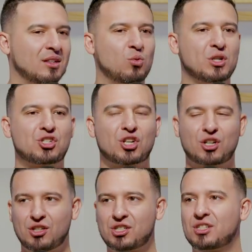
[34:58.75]
When
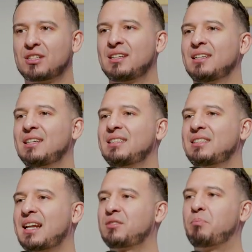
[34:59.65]
church
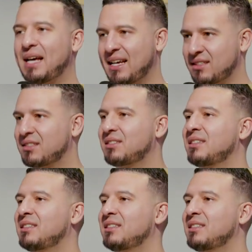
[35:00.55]
is at its best,